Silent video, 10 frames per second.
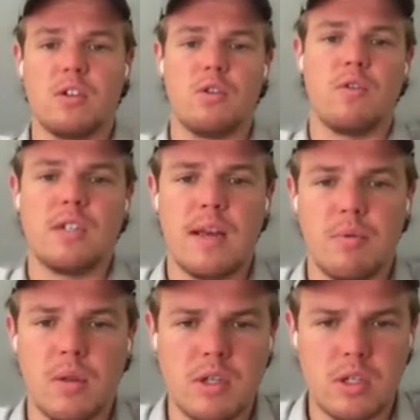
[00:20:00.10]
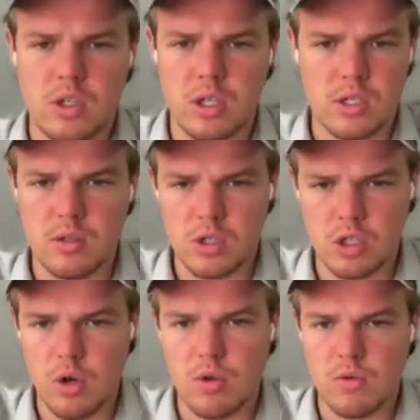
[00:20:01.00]
for example, let's just
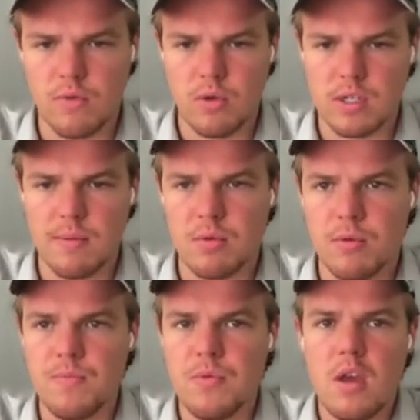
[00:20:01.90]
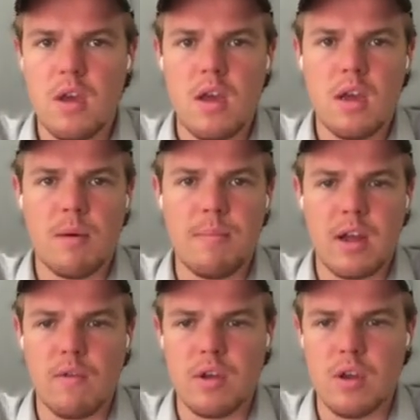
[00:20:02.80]
show you, for example, come
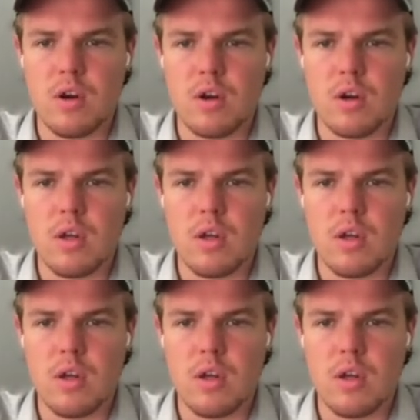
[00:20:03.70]
back over here.